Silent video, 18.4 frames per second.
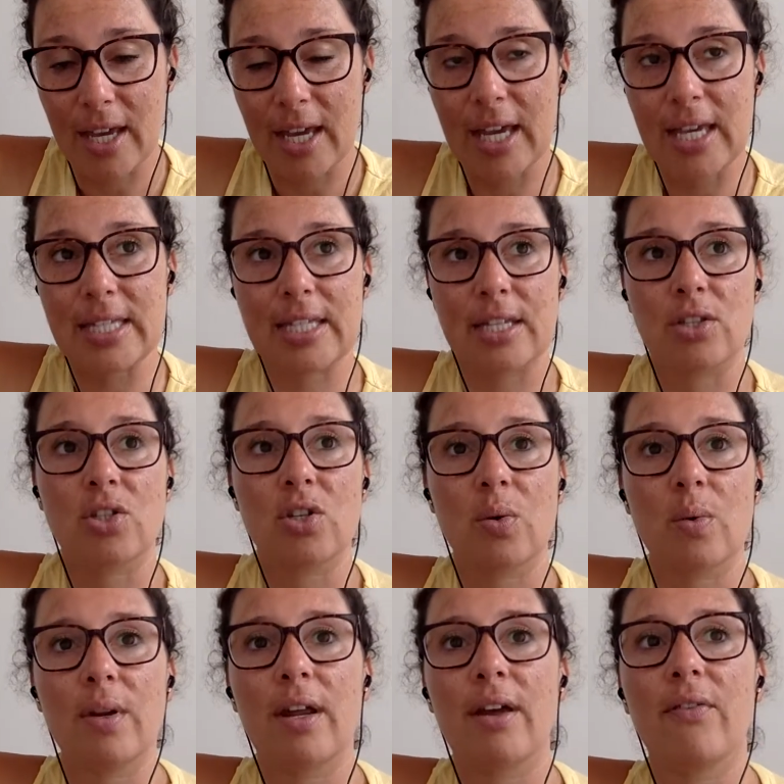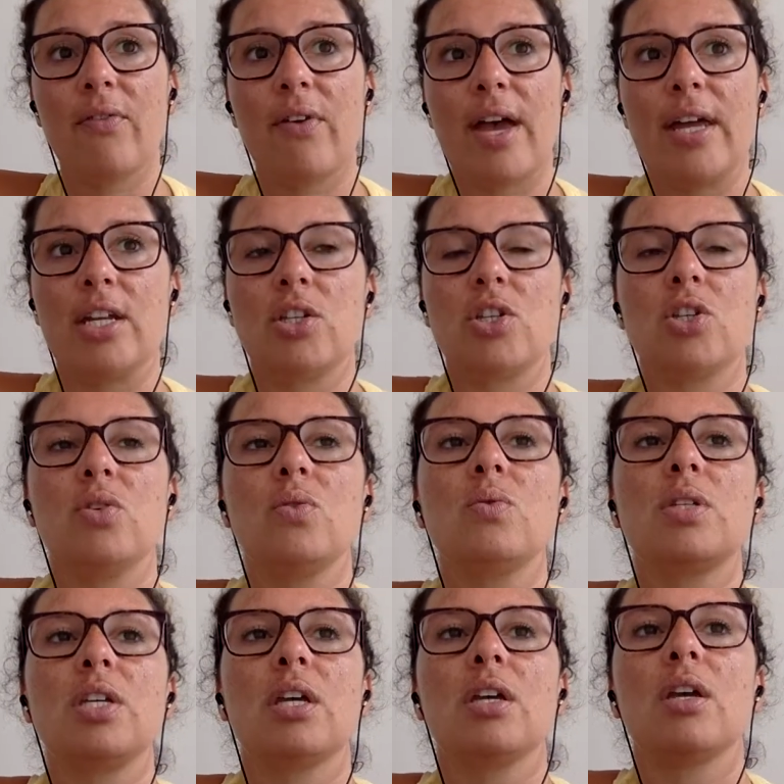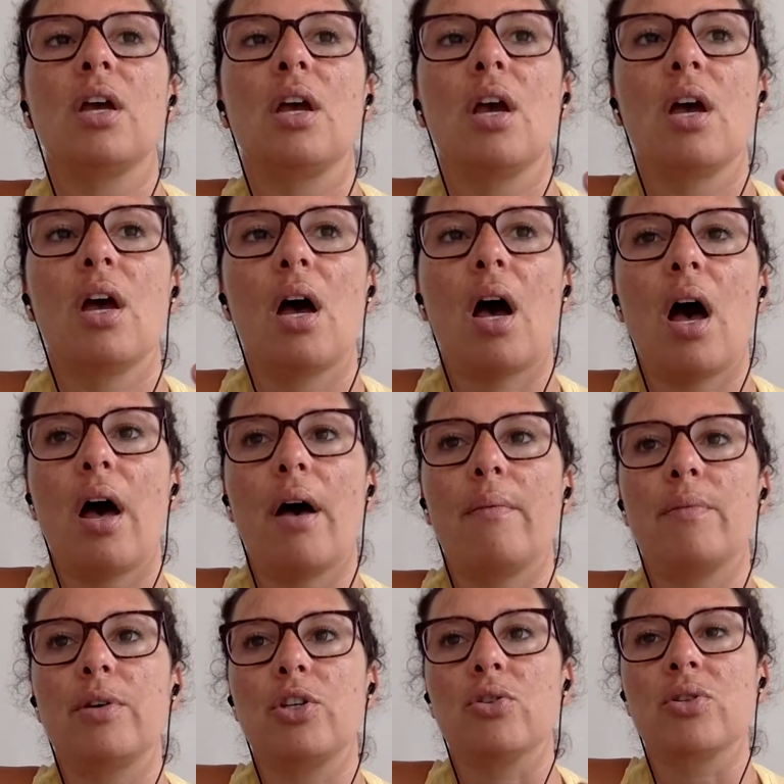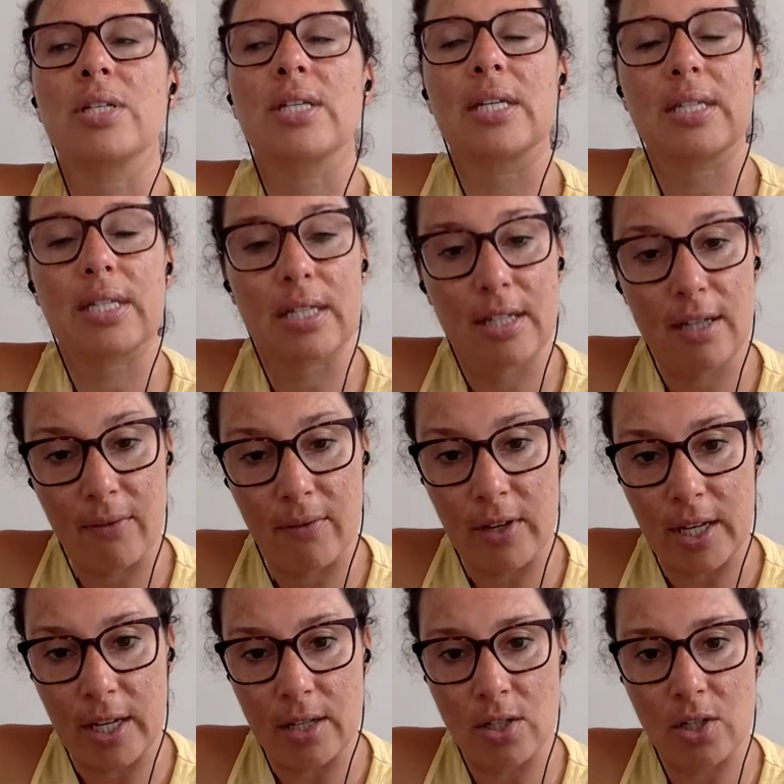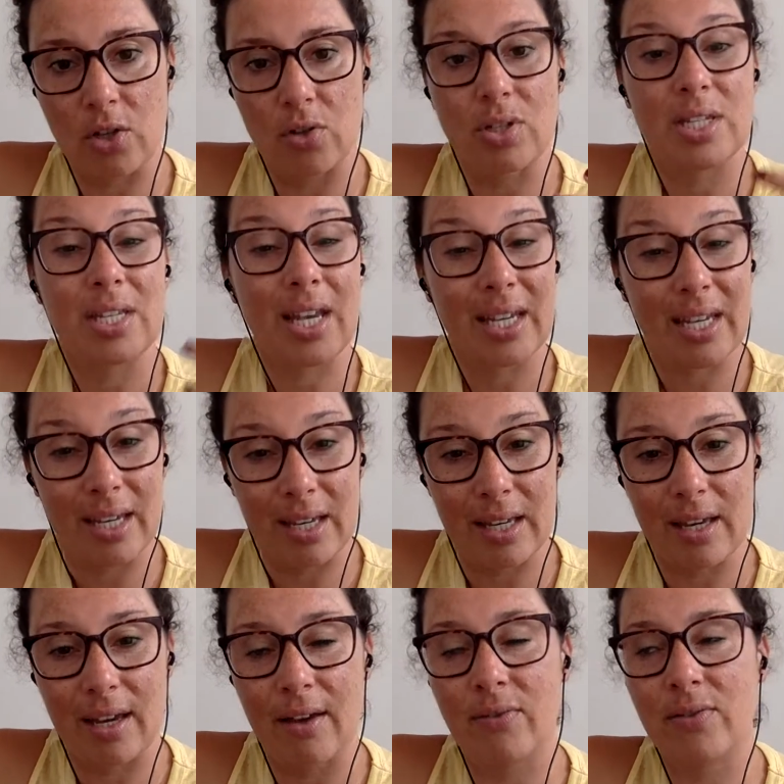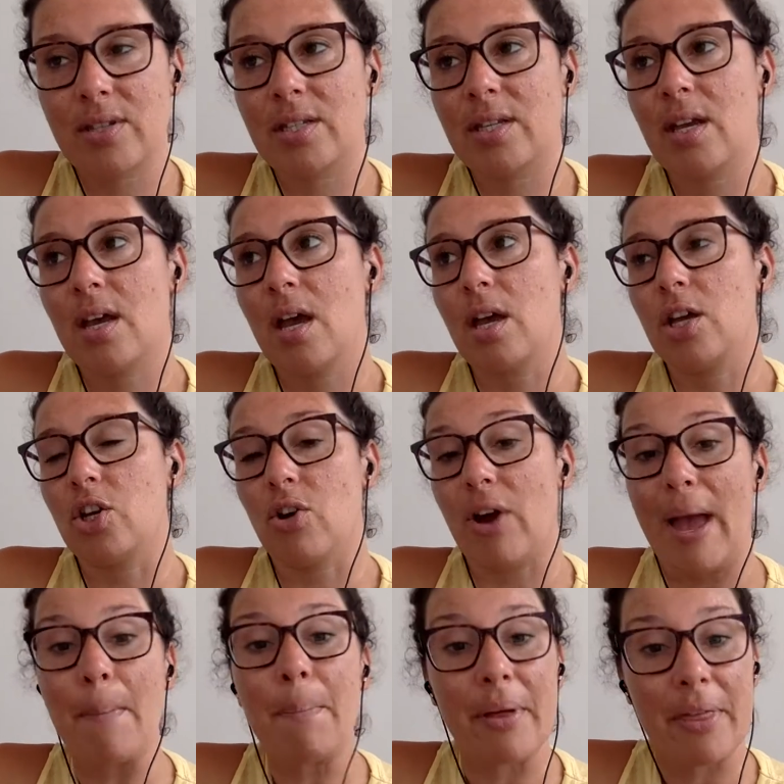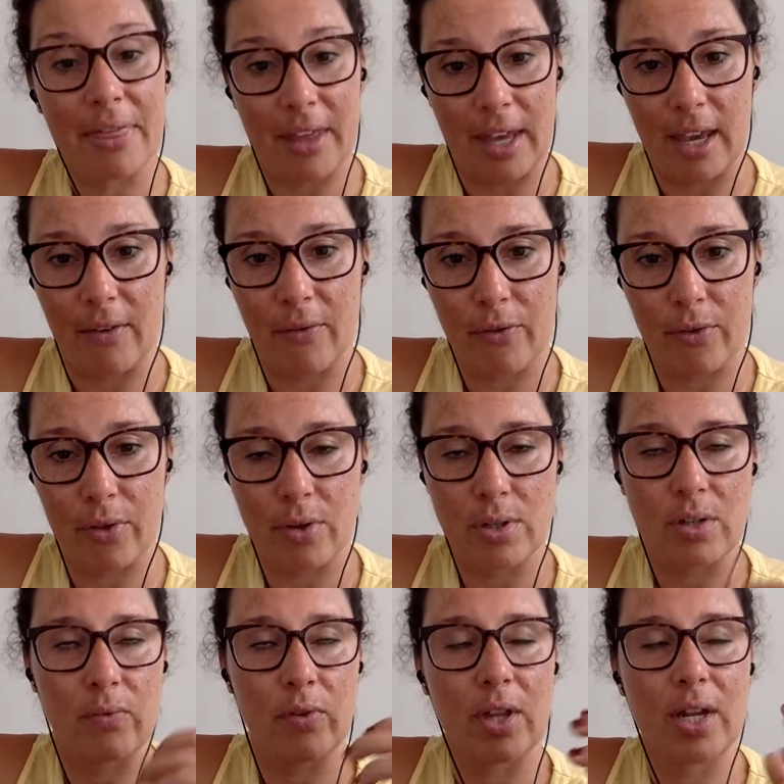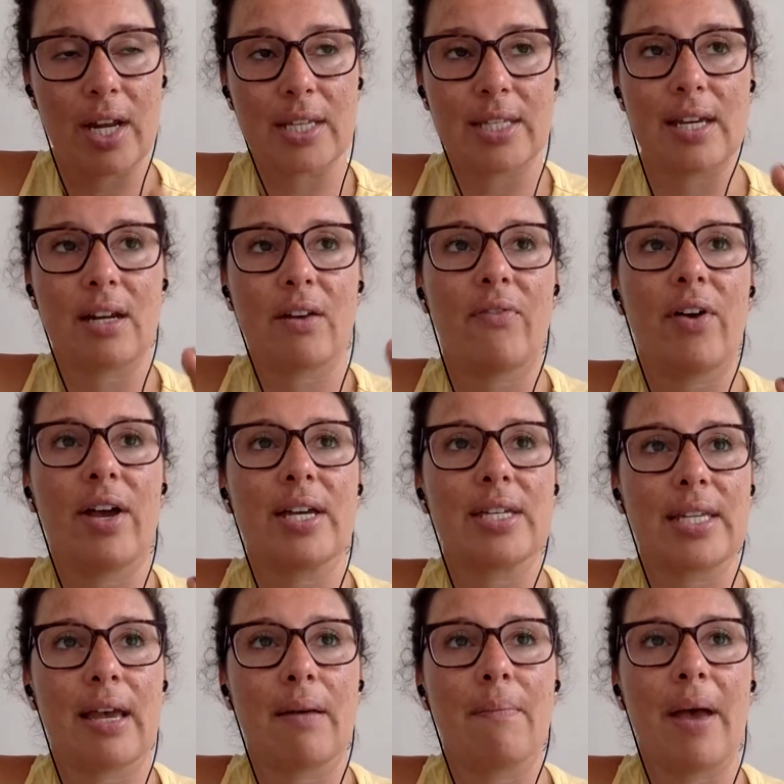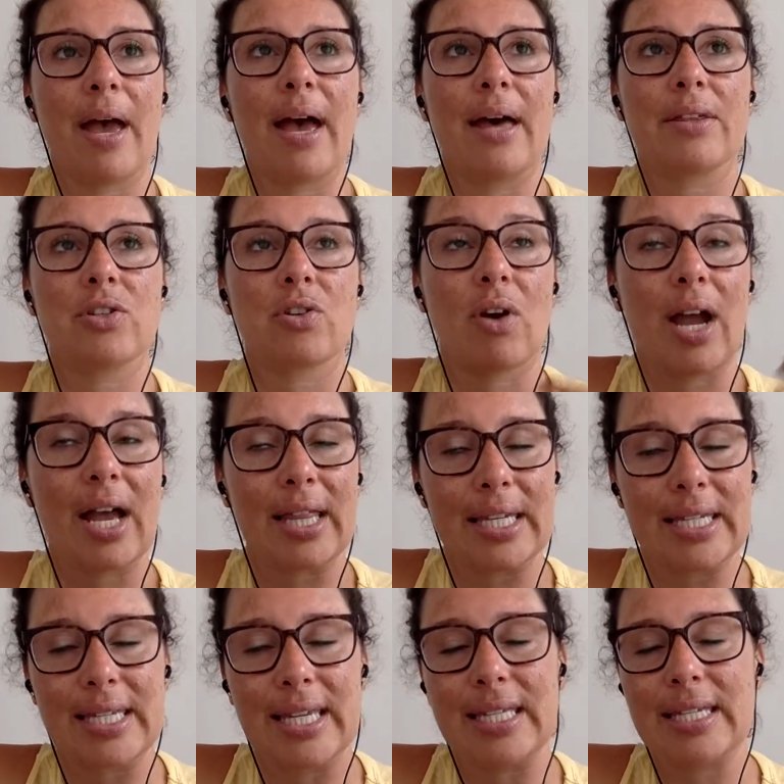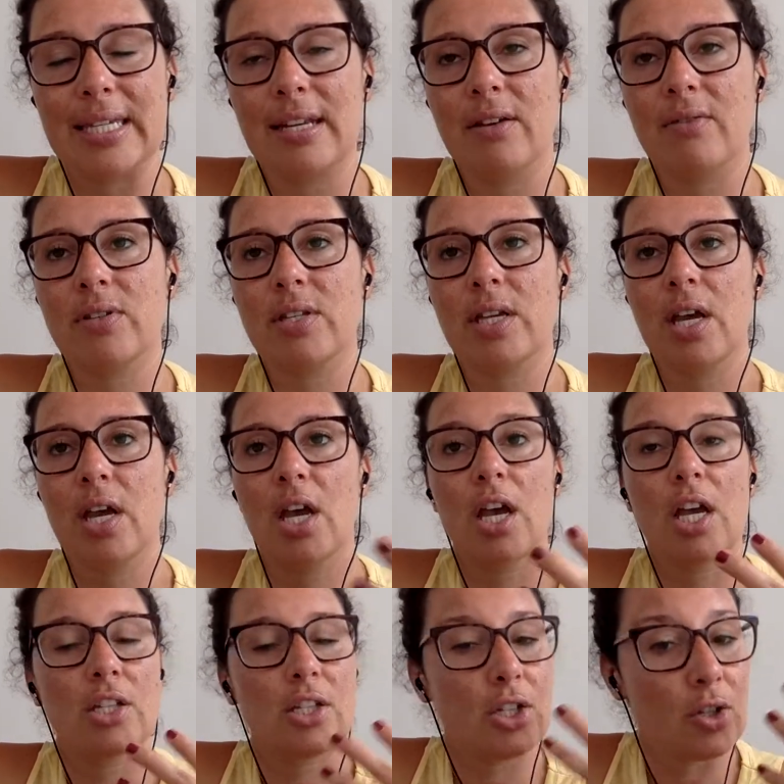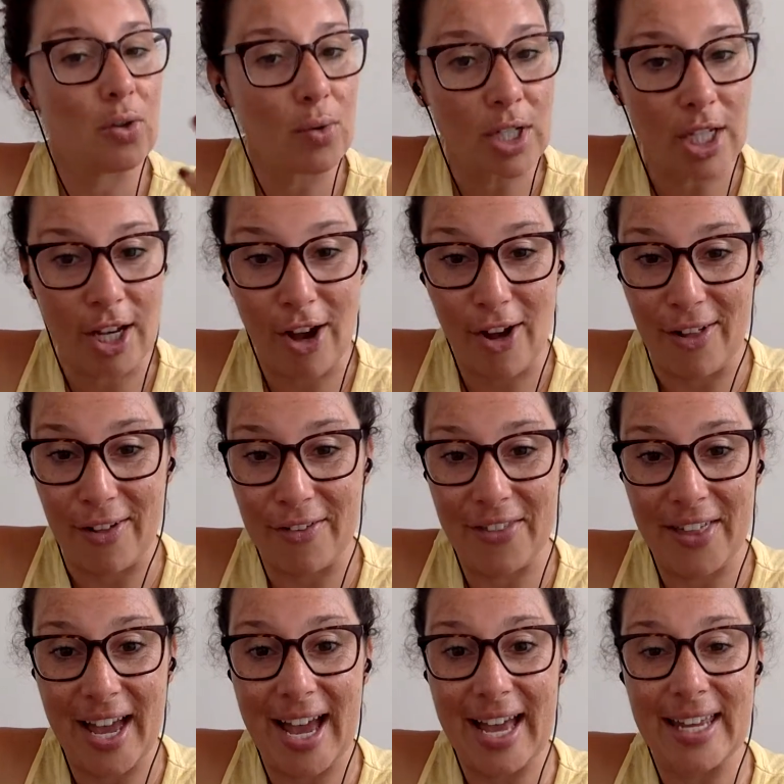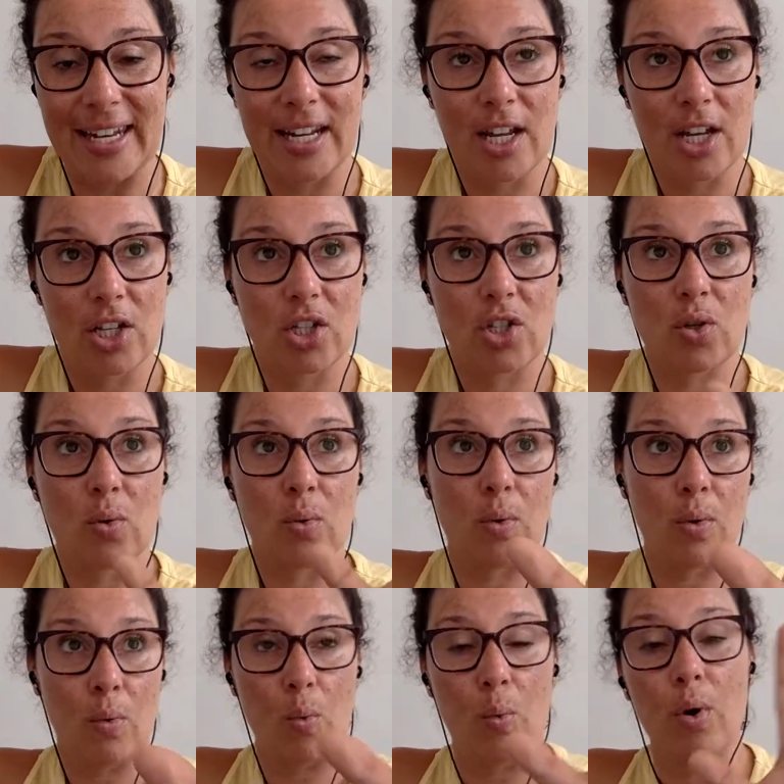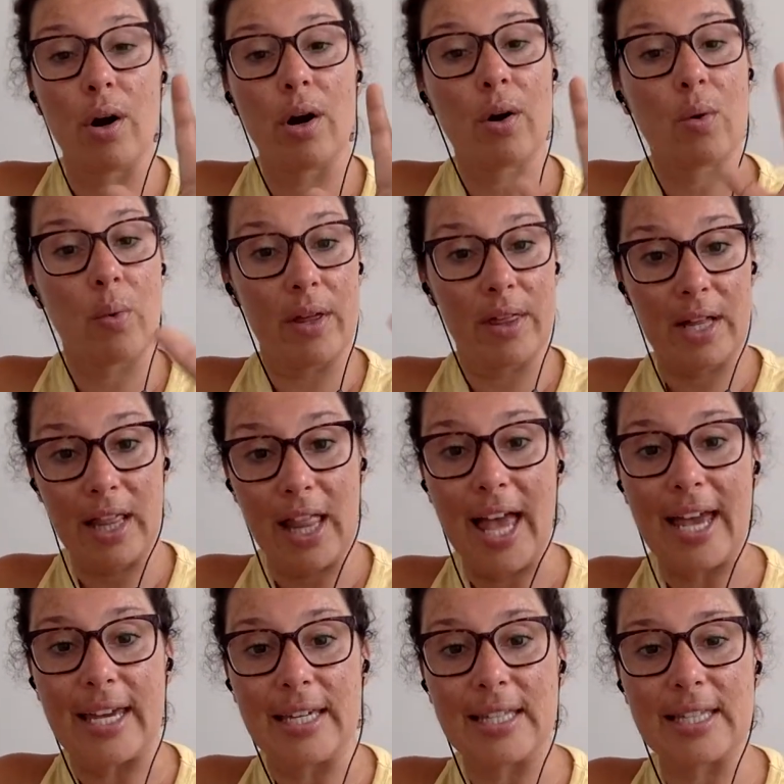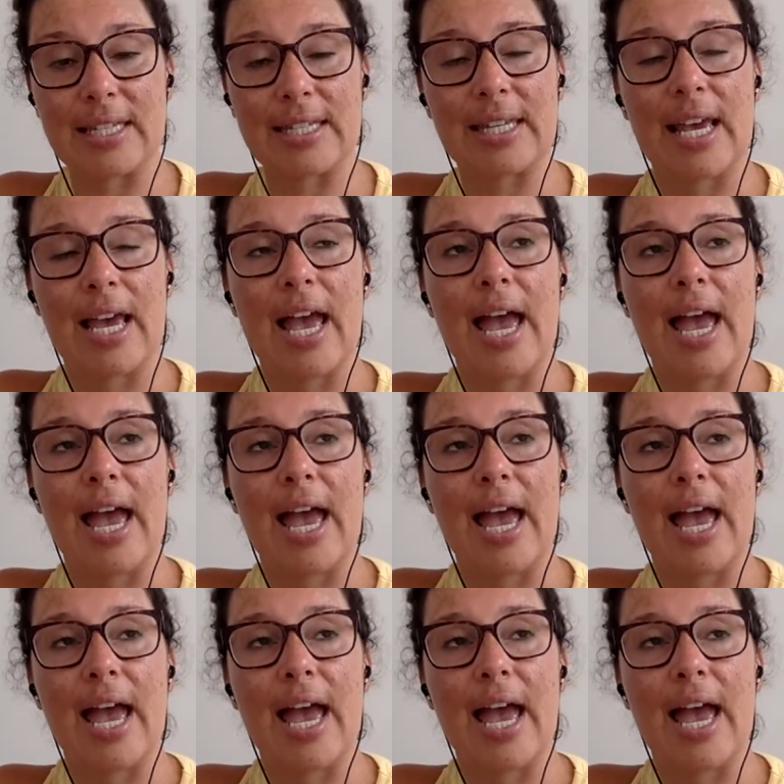It's intuitive, and it's using your sensitivities, your psychic gifts, your empathy, for those of you that identify as empaths or highly sensitives. It's using all of that to work with clients.